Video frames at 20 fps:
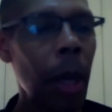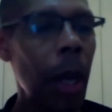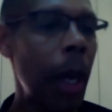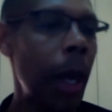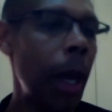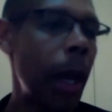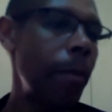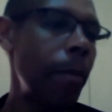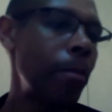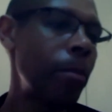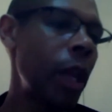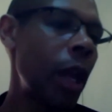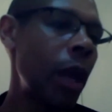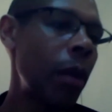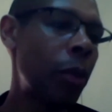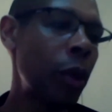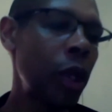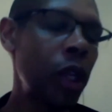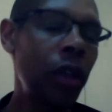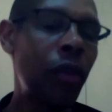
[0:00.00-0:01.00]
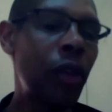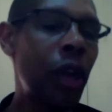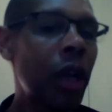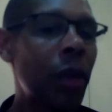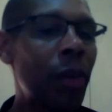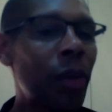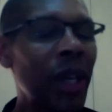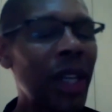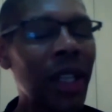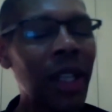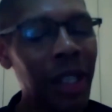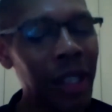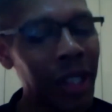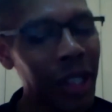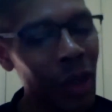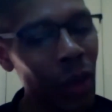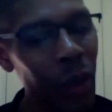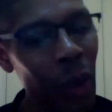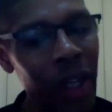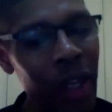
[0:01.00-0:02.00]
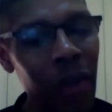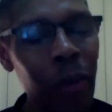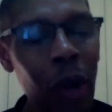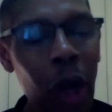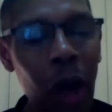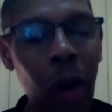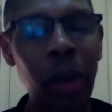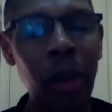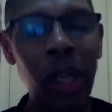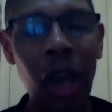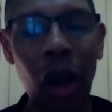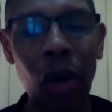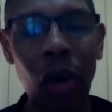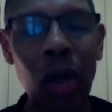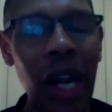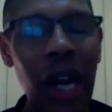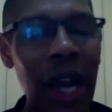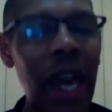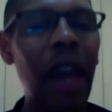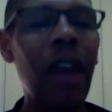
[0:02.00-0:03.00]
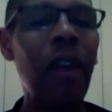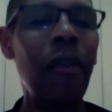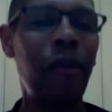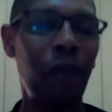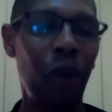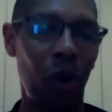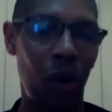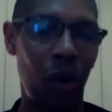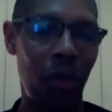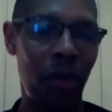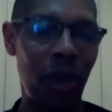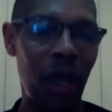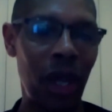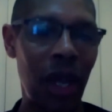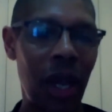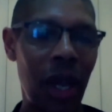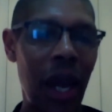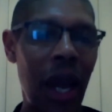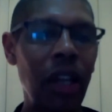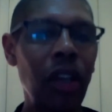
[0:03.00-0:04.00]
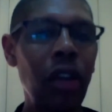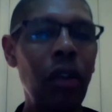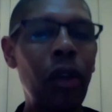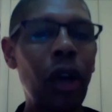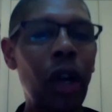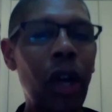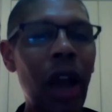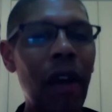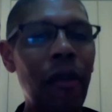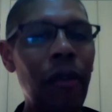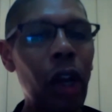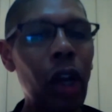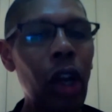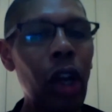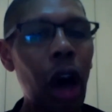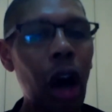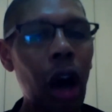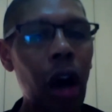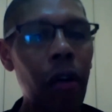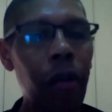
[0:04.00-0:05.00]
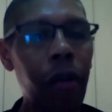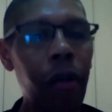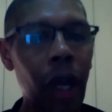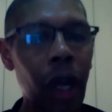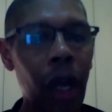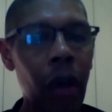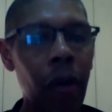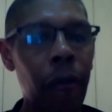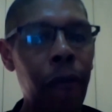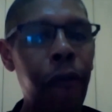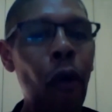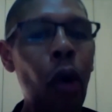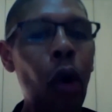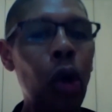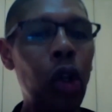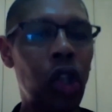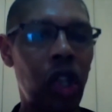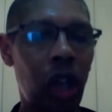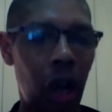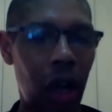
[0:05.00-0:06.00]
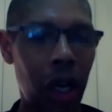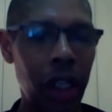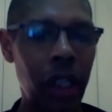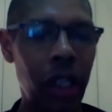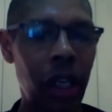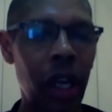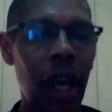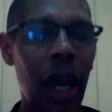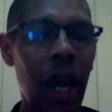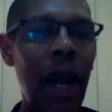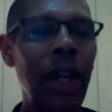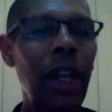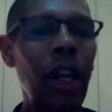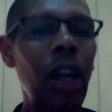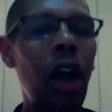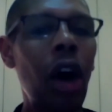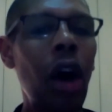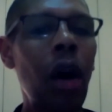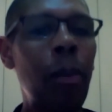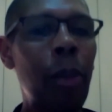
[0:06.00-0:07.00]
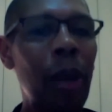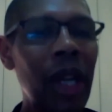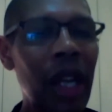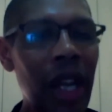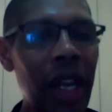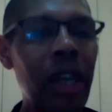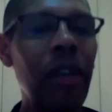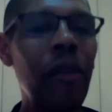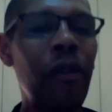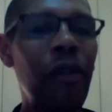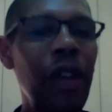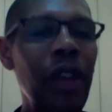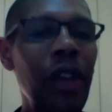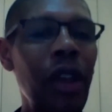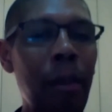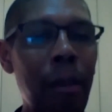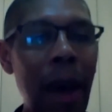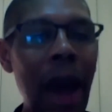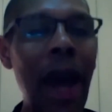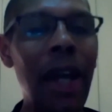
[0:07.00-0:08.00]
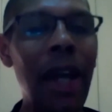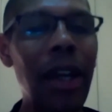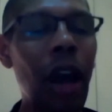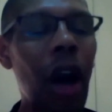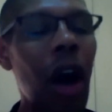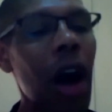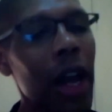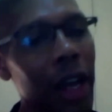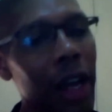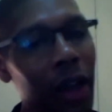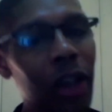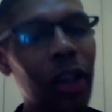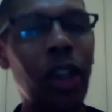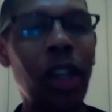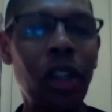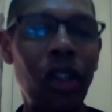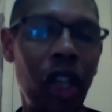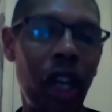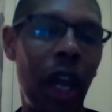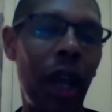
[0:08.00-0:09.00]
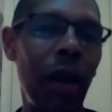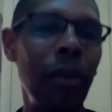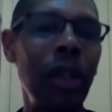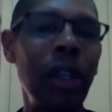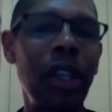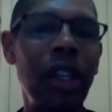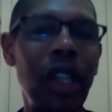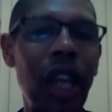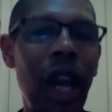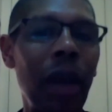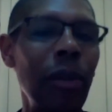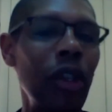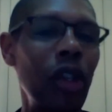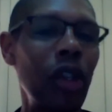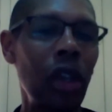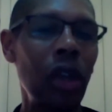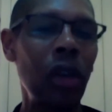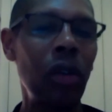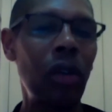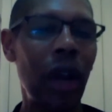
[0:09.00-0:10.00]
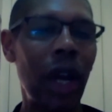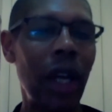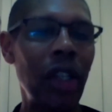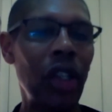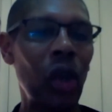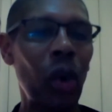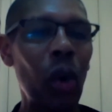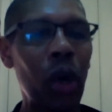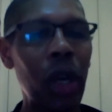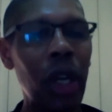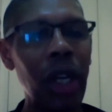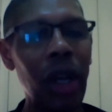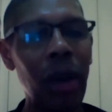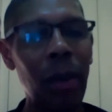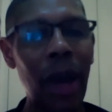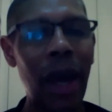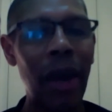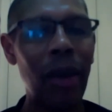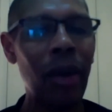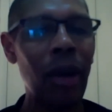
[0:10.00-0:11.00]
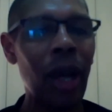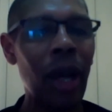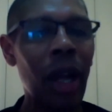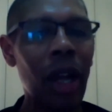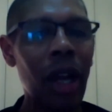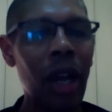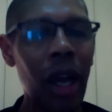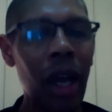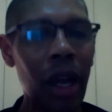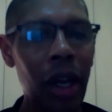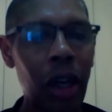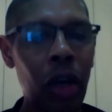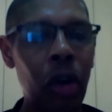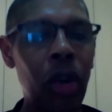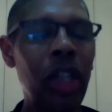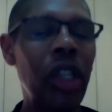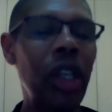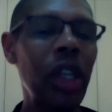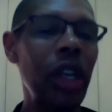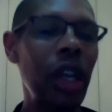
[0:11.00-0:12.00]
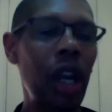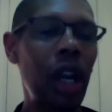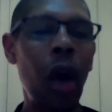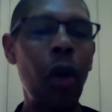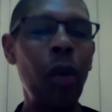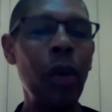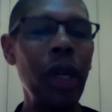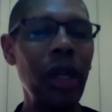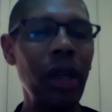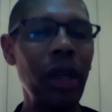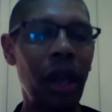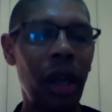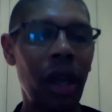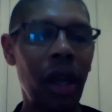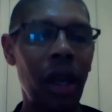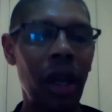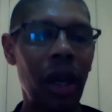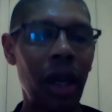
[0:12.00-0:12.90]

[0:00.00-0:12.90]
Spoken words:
But you've got to be. This is where you've got to be though careful, and you've got to have a lot of foresight and a lot of belief in the man. I heard the chairman, the same as you, Greg, talking about Chris in glowing.